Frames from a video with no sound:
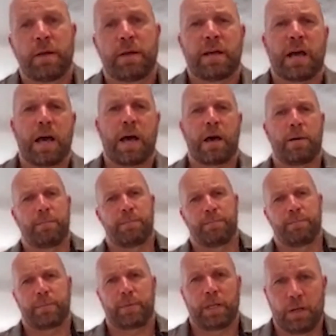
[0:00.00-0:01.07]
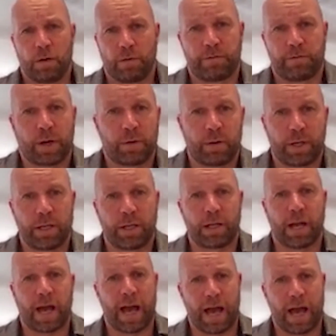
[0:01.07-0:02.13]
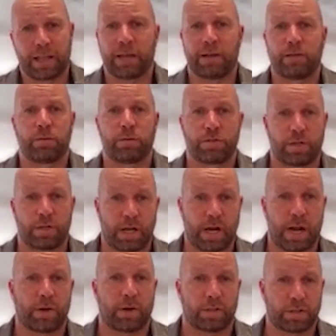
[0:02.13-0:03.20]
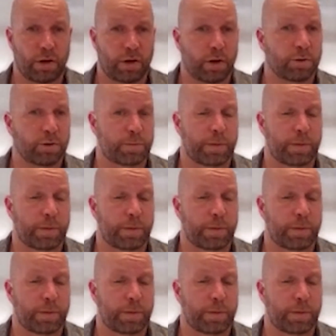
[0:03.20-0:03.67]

Very high level generic terms,